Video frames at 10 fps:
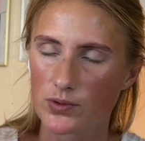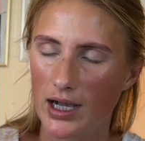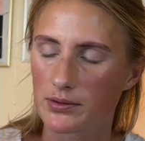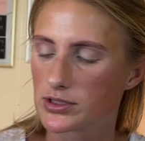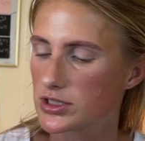
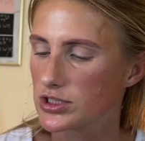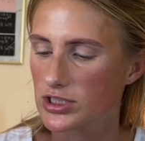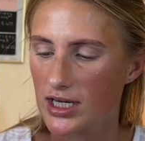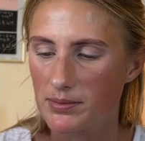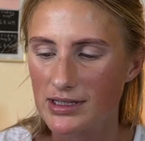I was just
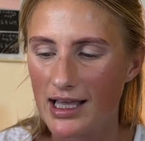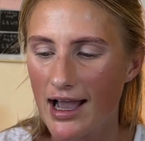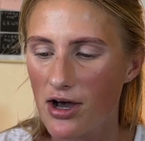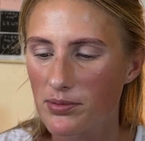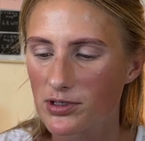jamming the
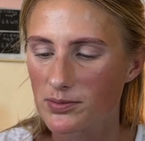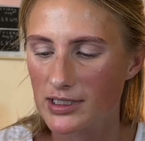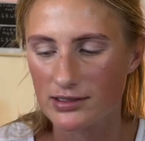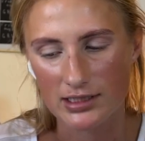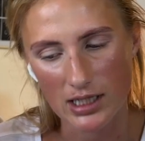album, and
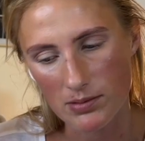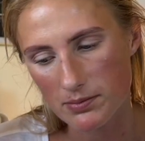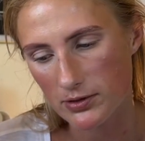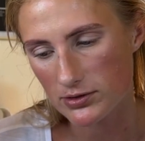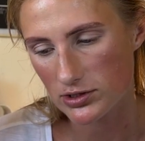I was like, I'm going
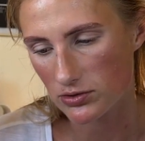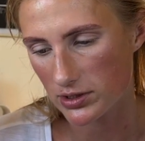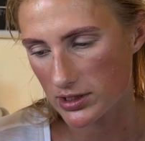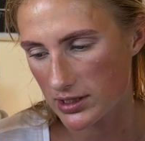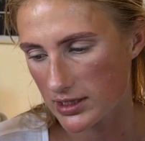to post a
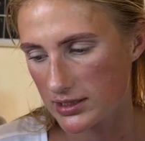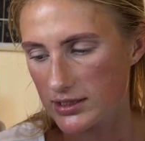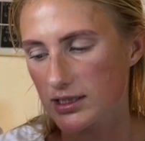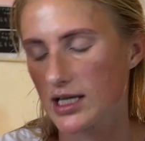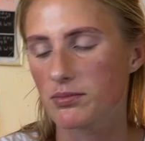short to
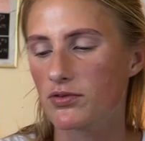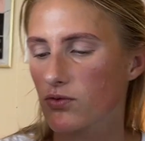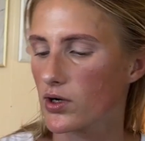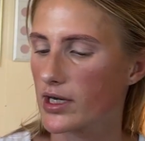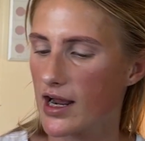this, like,
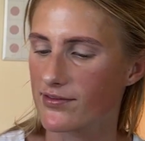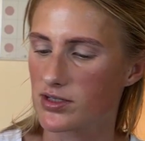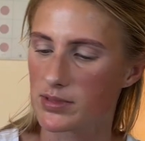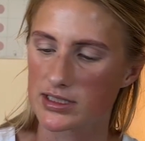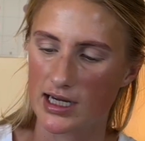before and after
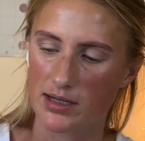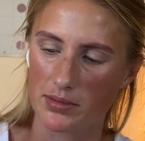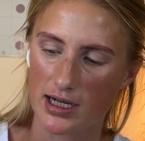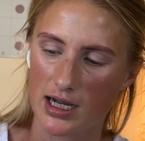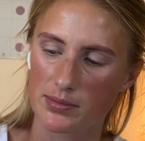me dyeing
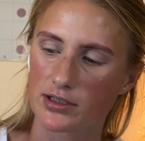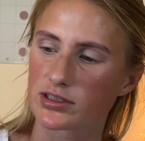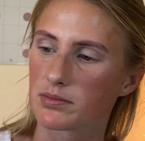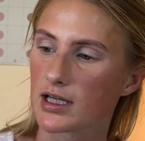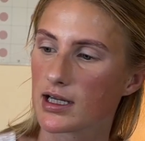my eyebrows
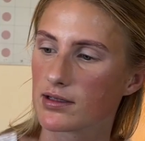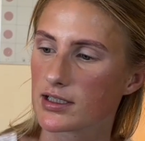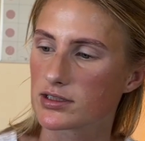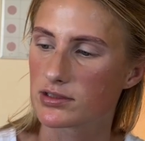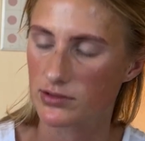and my
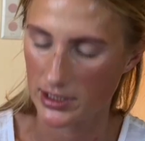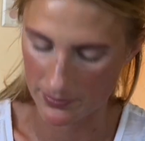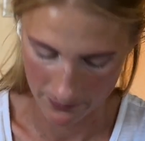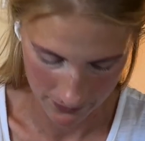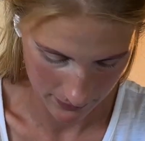eyelashes, right?
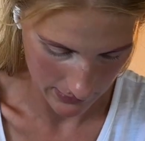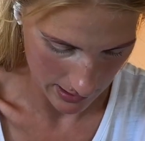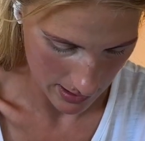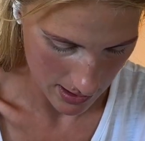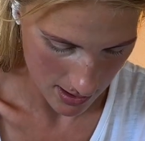
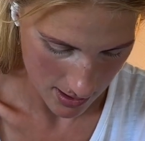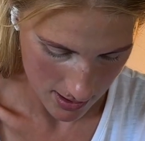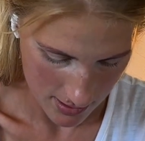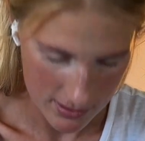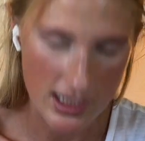
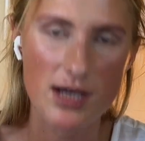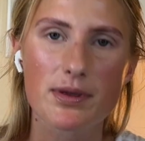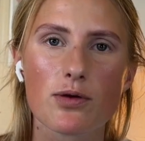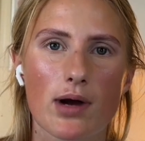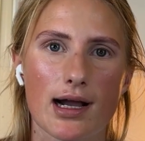Tell
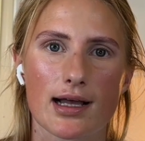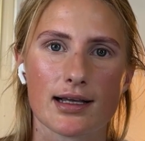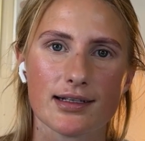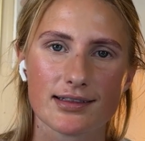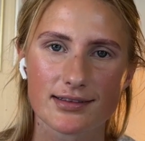me
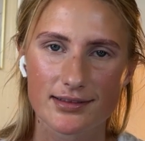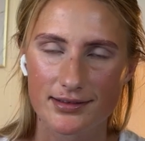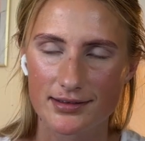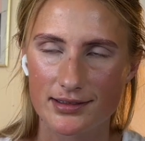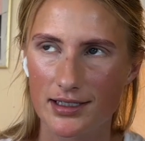why
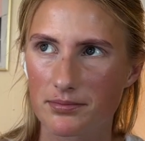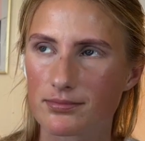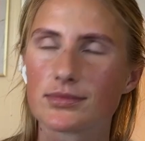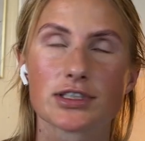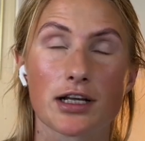some
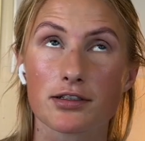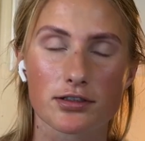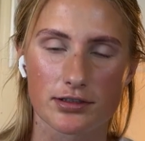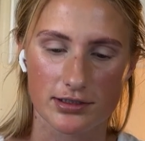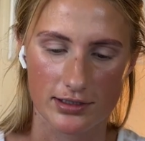
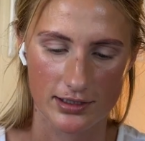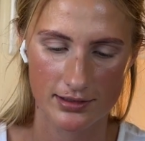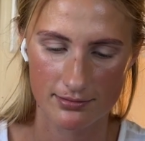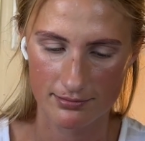gentle sir